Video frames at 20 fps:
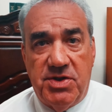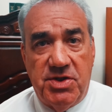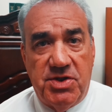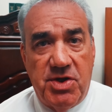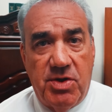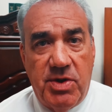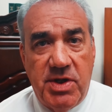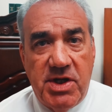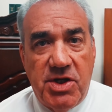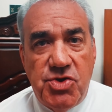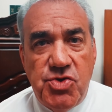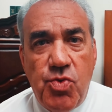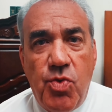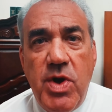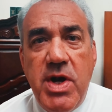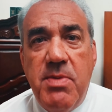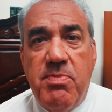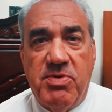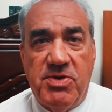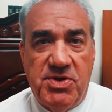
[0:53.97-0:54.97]
It's only a
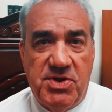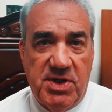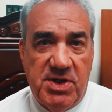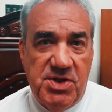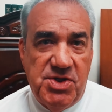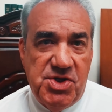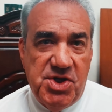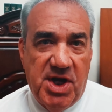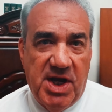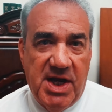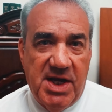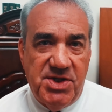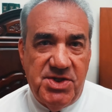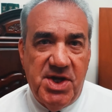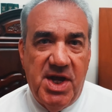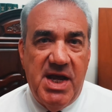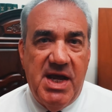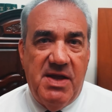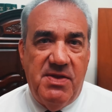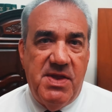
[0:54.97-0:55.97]
20% chance
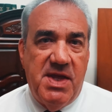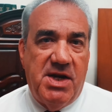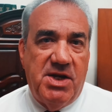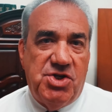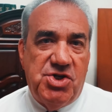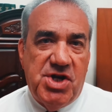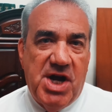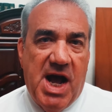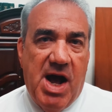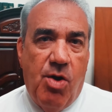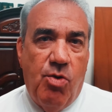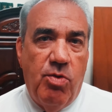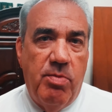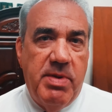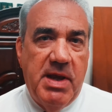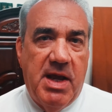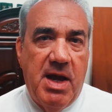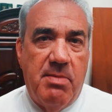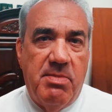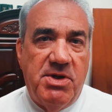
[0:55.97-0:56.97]
that a child will
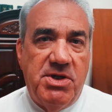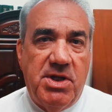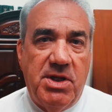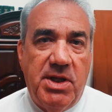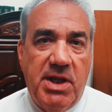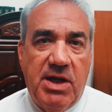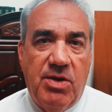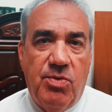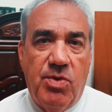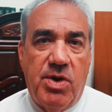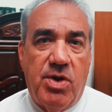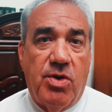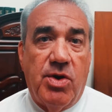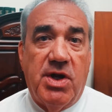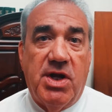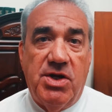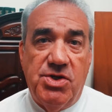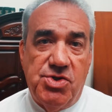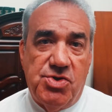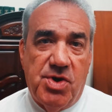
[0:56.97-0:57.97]
become a delinquent or
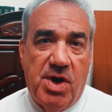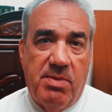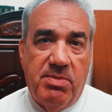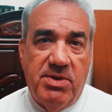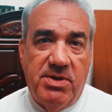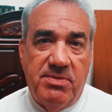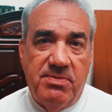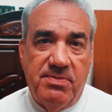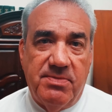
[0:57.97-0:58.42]
get in trouble.